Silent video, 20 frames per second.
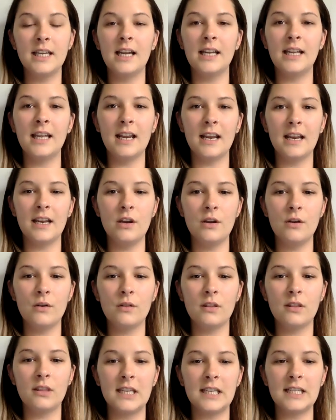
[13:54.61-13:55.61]
Again, I know
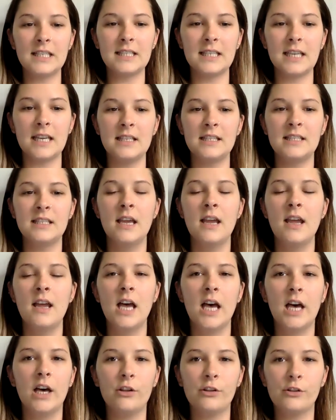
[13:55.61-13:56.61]
the thing says
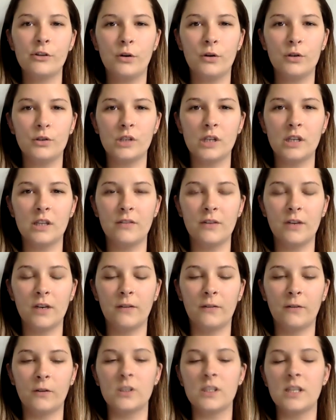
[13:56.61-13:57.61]
health culture on the very
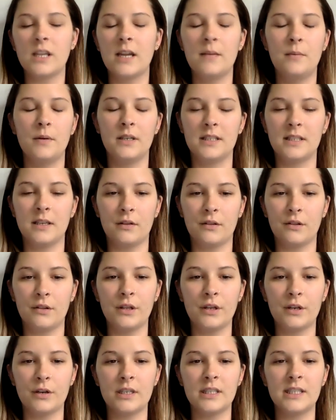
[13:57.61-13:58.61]
first slide, but it's health
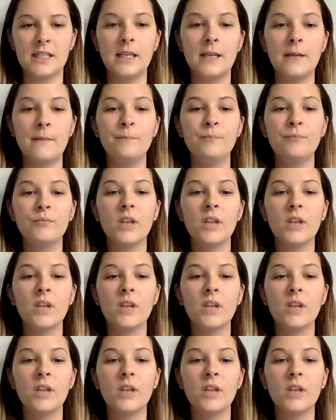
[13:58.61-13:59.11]
literacy.